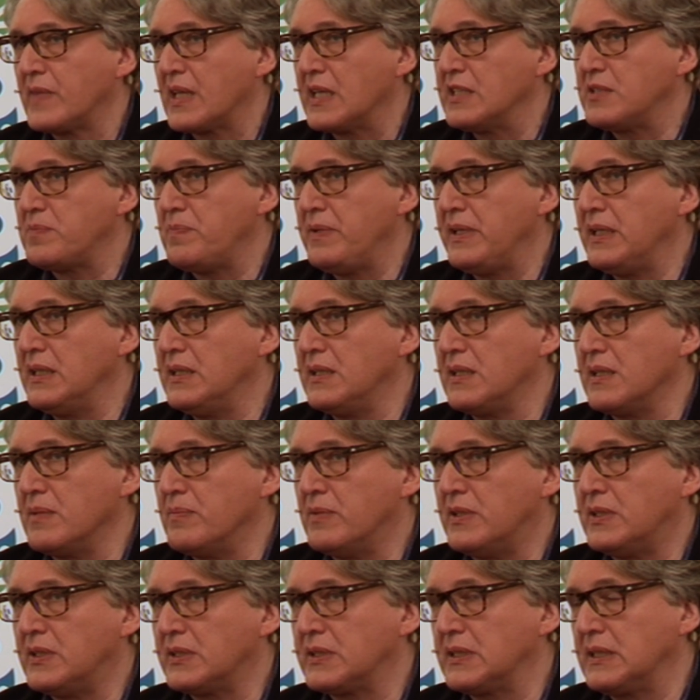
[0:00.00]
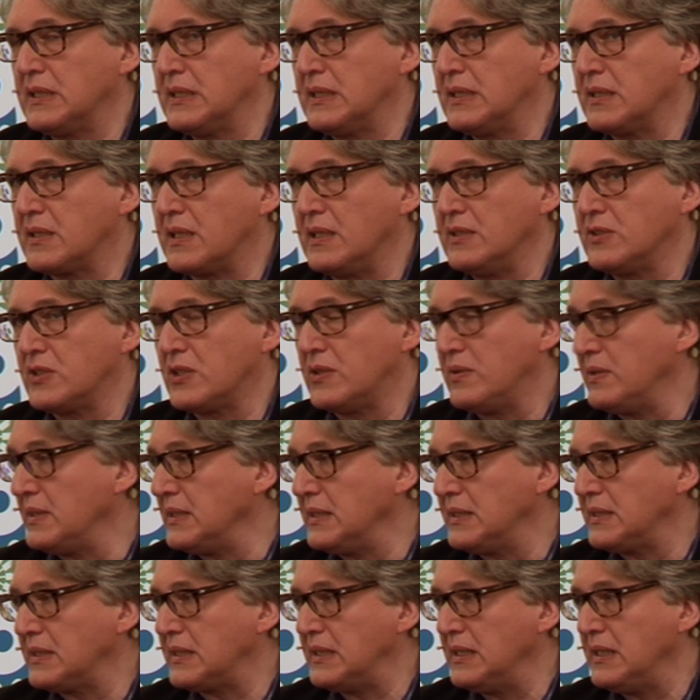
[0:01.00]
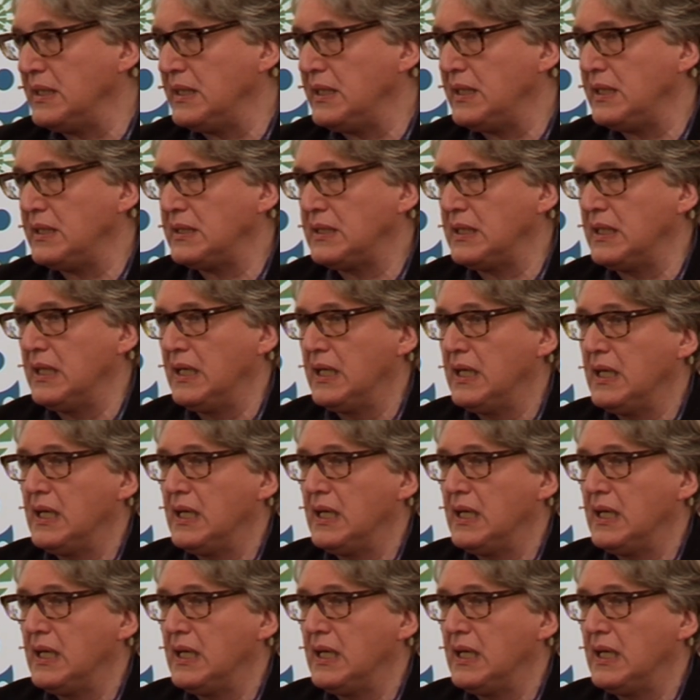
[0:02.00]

speaking about controlling state,